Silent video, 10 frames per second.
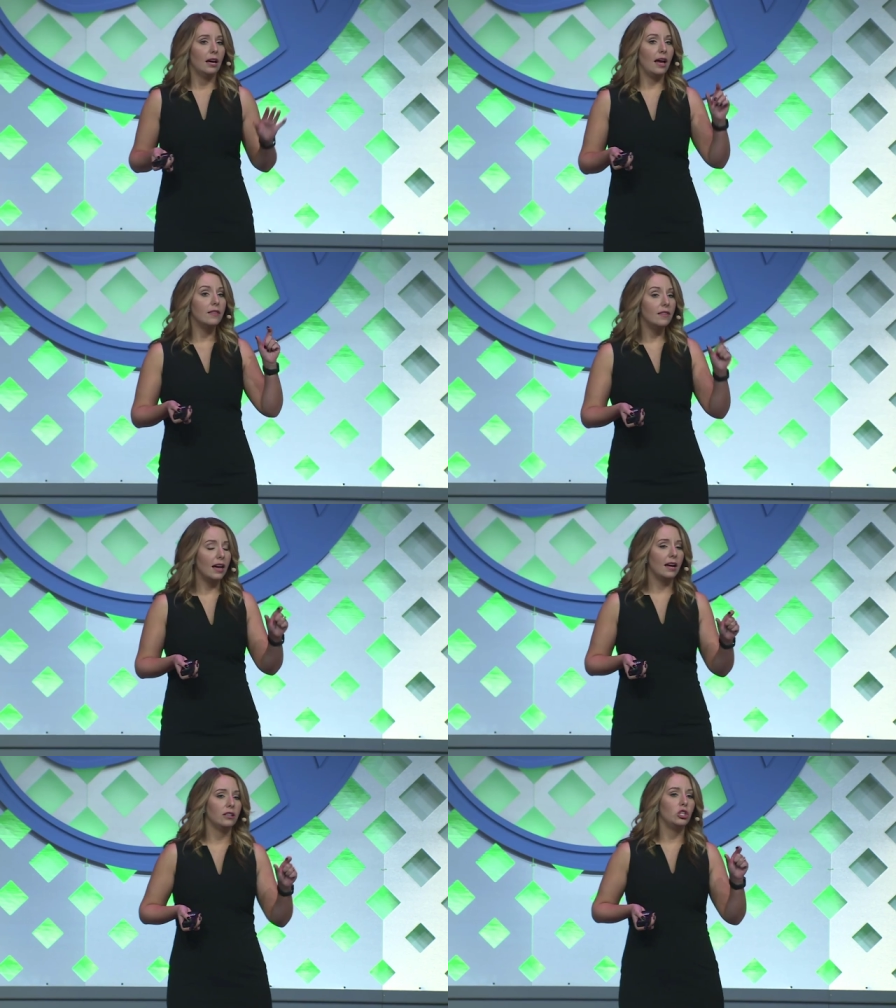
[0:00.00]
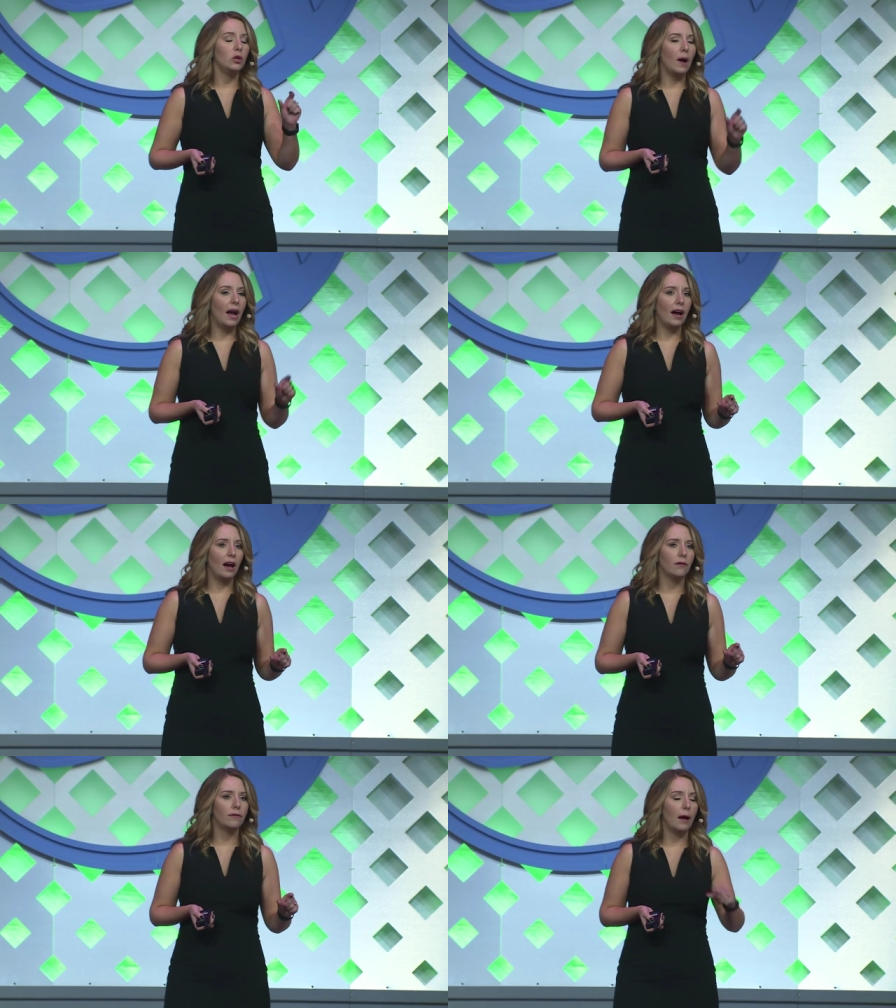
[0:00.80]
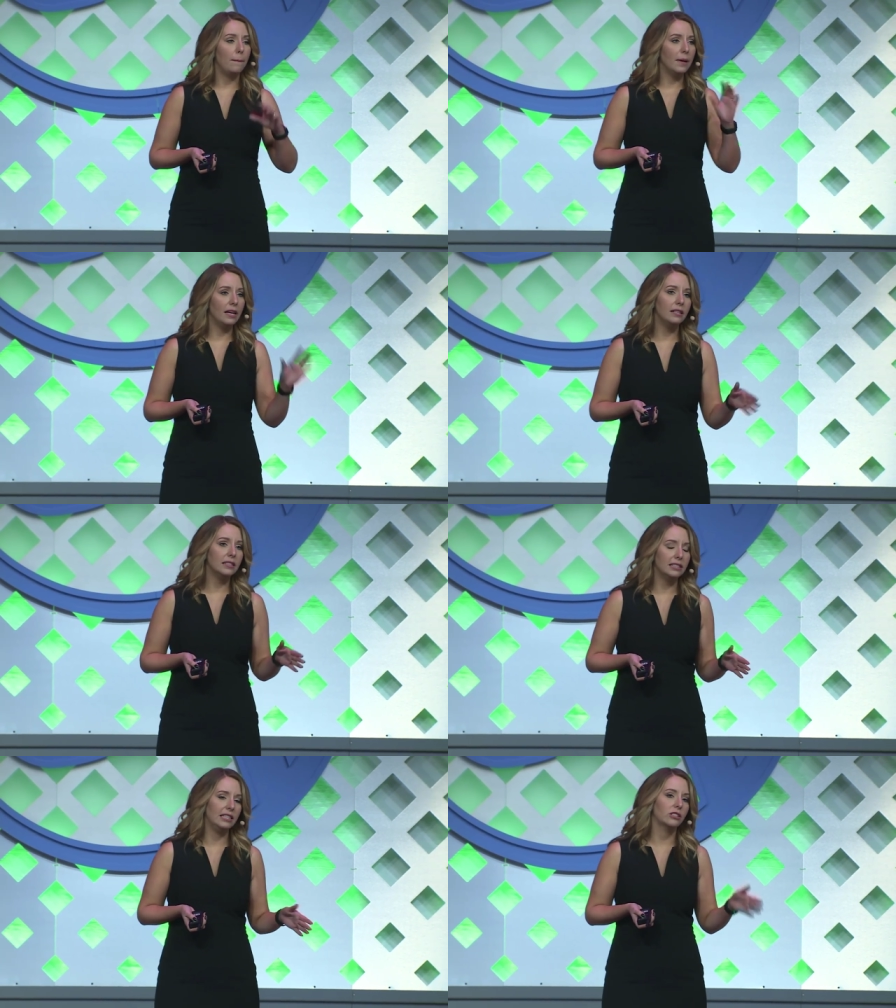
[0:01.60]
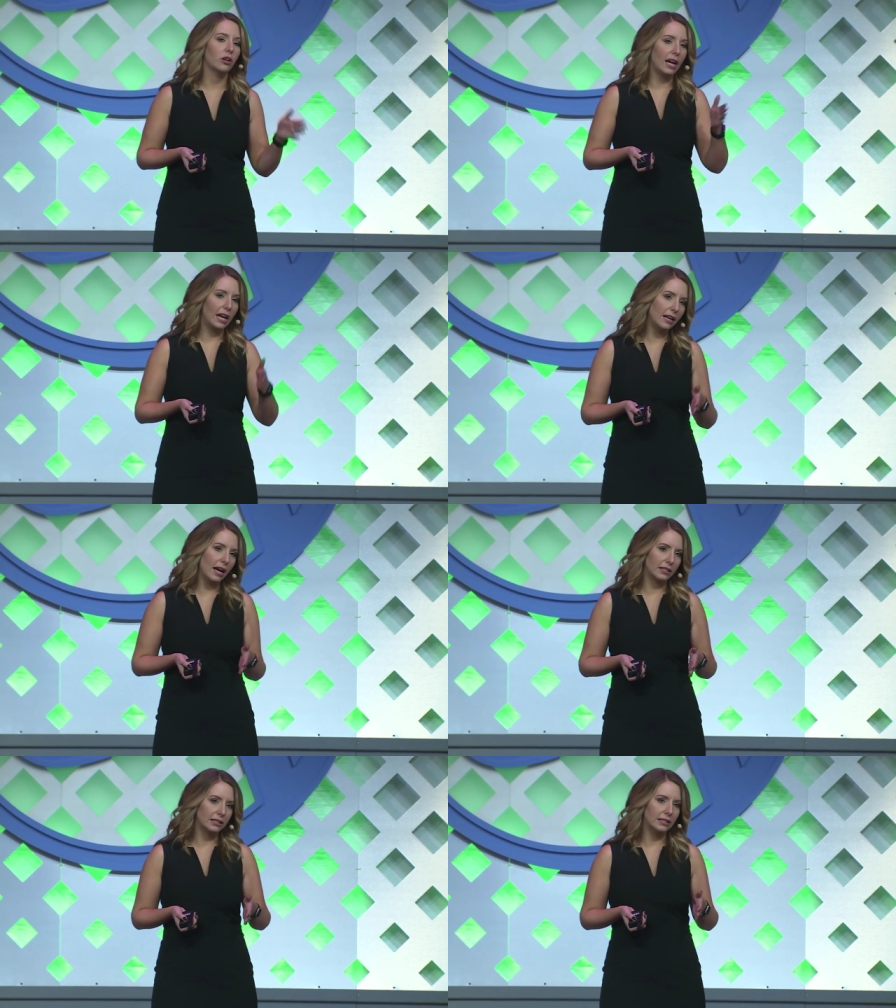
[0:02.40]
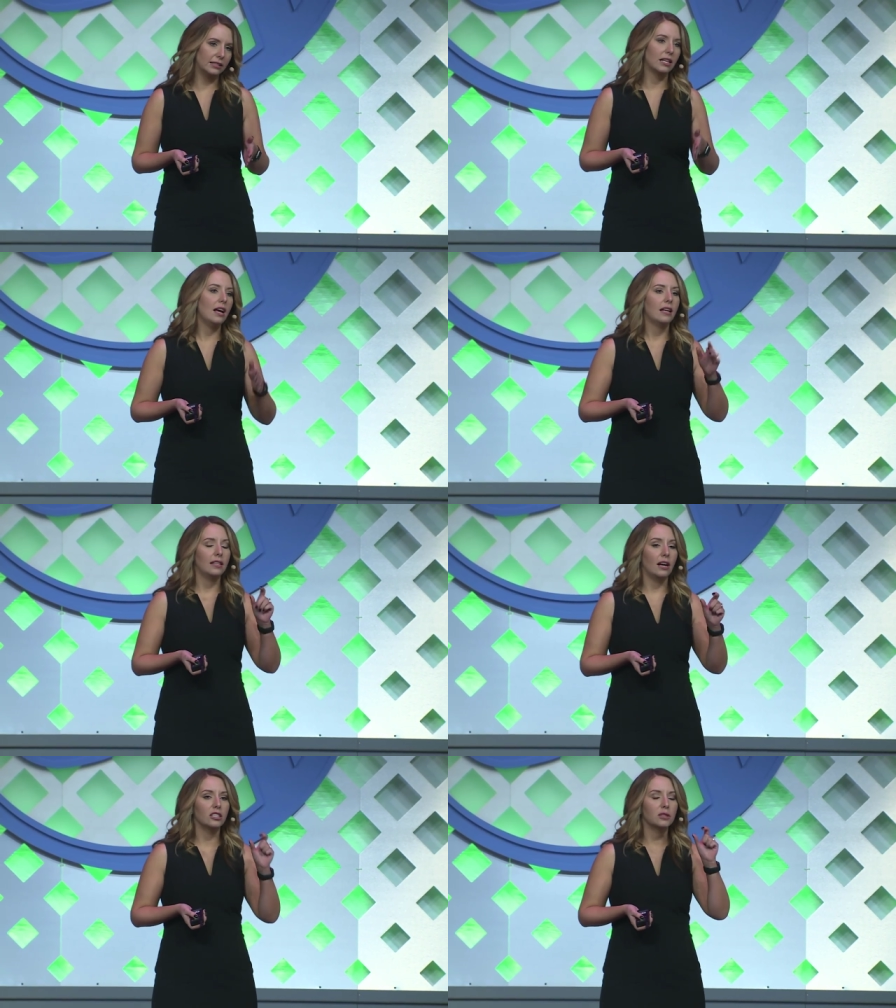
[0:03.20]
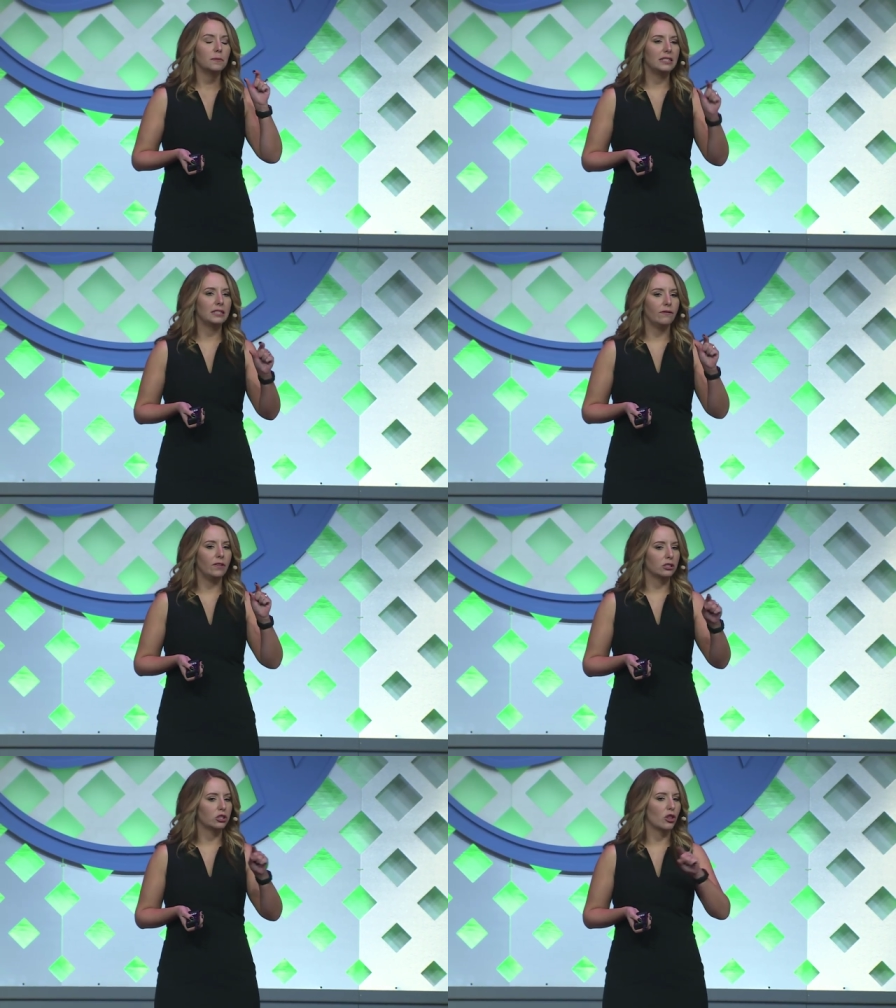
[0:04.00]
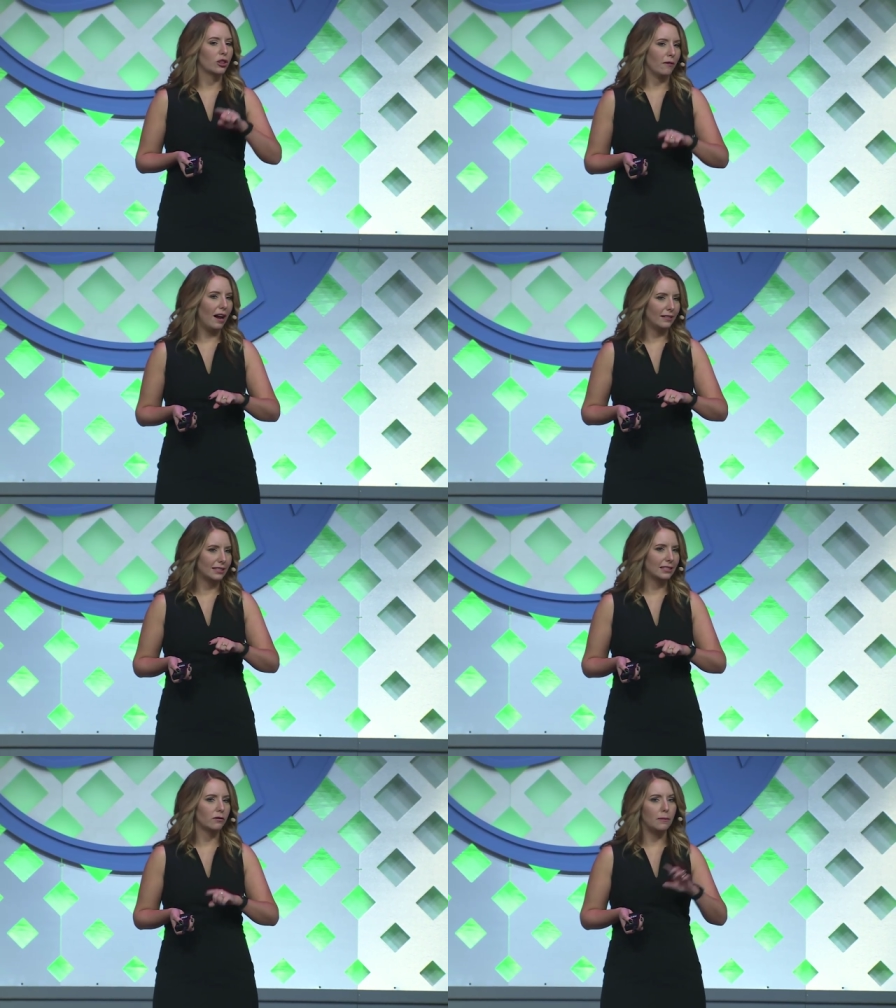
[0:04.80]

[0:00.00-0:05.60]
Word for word: And then you have appendices or annexes that are specific to threats.